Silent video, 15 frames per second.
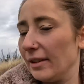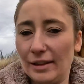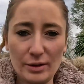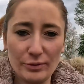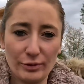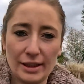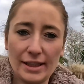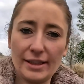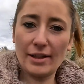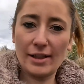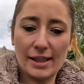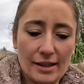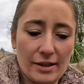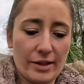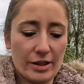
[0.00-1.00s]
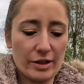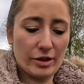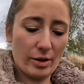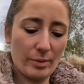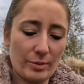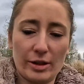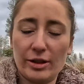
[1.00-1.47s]
a really nice looking
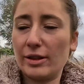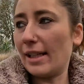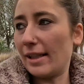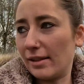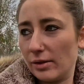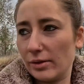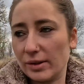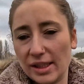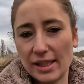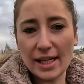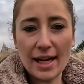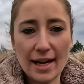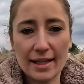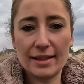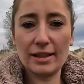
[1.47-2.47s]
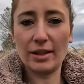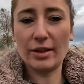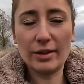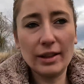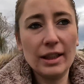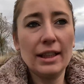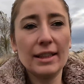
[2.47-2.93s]
shop just next door to the air. So
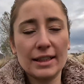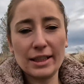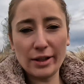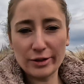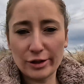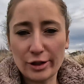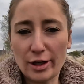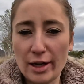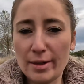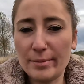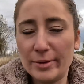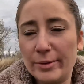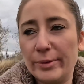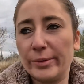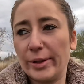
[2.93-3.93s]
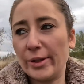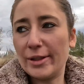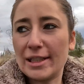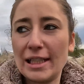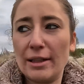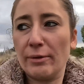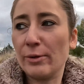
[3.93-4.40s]
it's lunchtime. We'll go
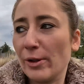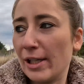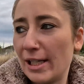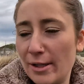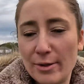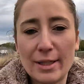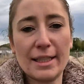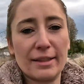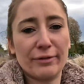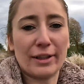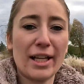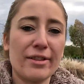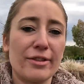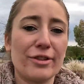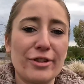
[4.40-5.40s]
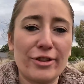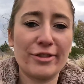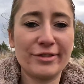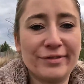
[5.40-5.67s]
and see if we've got any goodies for lunch.